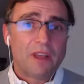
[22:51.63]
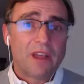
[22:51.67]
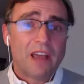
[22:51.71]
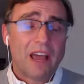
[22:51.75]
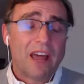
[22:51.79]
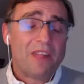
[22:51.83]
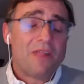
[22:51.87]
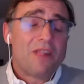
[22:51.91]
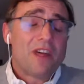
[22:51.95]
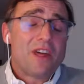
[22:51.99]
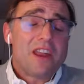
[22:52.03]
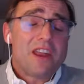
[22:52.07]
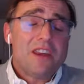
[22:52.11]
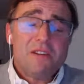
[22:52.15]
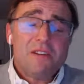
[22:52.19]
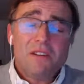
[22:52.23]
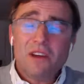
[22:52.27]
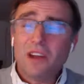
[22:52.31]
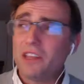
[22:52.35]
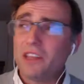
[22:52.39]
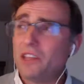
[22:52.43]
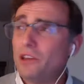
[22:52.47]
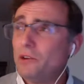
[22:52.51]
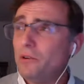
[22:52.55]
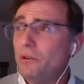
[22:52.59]
And then
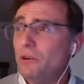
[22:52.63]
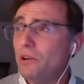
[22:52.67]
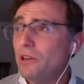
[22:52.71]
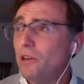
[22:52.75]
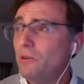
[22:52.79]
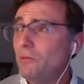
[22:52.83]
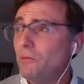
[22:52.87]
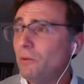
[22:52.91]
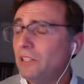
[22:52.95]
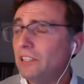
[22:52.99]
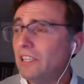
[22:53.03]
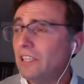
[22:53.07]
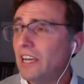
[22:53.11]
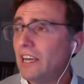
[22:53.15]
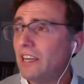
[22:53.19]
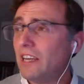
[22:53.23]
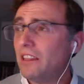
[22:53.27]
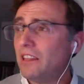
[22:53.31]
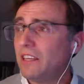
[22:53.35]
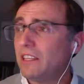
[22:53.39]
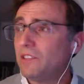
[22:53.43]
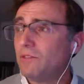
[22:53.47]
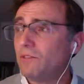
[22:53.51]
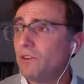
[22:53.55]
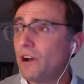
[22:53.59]
you were saying
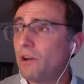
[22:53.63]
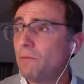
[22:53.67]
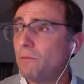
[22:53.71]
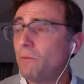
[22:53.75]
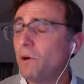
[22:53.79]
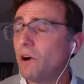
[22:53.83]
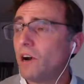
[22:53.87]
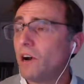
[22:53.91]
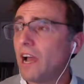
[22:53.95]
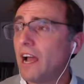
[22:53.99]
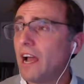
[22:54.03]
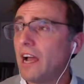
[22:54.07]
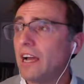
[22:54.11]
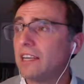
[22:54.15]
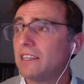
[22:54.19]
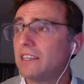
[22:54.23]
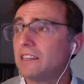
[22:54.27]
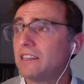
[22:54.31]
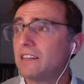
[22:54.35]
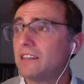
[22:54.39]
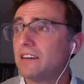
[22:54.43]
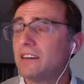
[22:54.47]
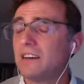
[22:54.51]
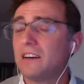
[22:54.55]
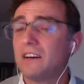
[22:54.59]
this framework
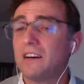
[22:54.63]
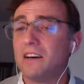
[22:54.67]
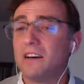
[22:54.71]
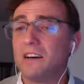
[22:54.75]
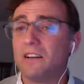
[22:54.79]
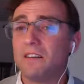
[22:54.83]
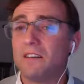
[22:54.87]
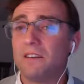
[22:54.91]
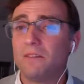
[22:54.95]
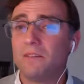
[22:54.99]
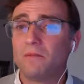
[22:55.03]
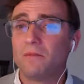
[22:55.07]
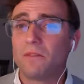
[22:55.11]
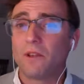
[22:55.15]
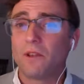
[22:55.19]
has the